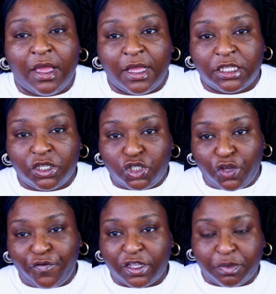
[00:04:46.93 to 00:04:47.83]
And so
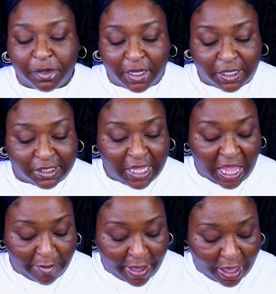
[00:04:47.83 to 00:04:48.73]
Juvia's Place
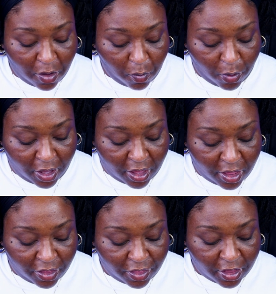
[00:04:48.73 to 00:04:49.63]
came out
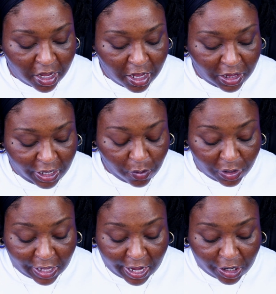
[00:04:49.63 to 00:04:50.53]
with a liquid
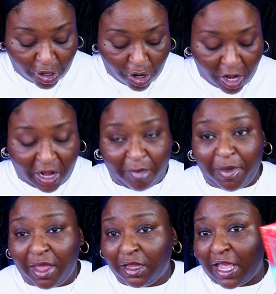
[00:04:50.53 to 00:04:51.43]
liner and a
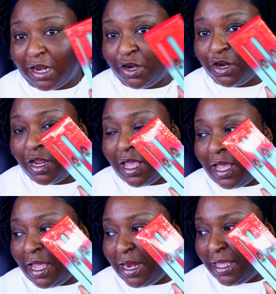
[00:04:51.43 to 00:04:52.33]
pen liner,
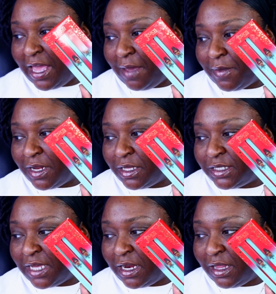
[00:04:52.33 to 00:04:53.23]
and it came in a
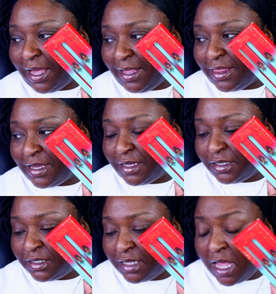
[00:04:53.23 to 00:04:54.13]
set like
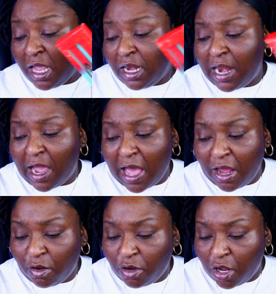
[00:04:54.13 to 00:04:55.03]
this. Now, I
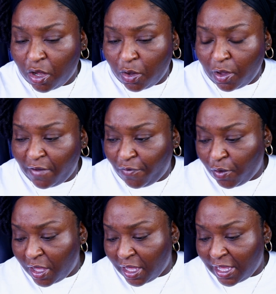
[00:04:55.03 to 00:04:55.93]
don't know if you
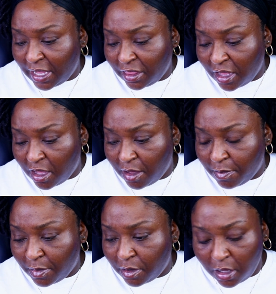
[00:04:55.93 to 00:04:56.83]
can get
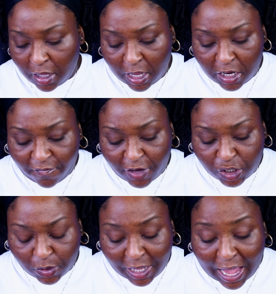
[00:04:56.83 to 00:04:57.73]
them
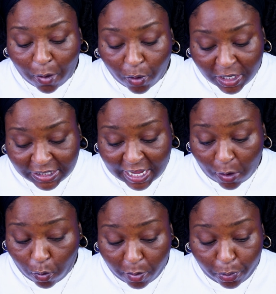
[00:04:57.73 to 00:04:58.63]
individually. I want to say
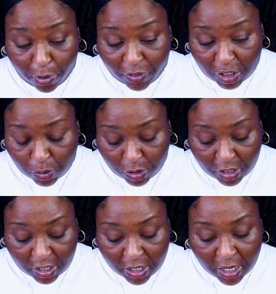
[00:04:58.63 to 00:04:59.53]
at one point that you
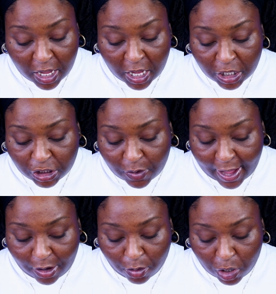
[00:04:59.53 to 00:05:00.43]
could. So
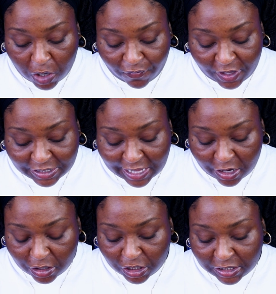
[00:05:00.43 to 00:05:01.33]
I don't know if these
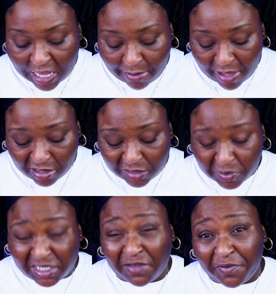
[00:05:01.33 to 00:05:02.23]
liners just came out
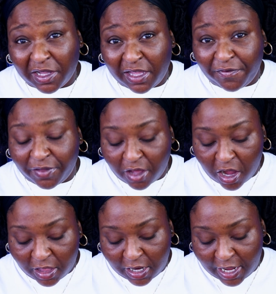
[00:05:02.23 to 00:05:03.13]
specifically for the
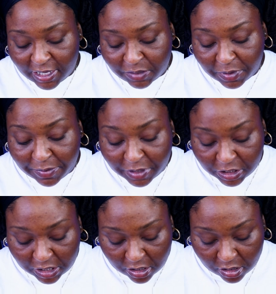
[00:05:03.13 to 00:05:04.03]
holidays, but let me just take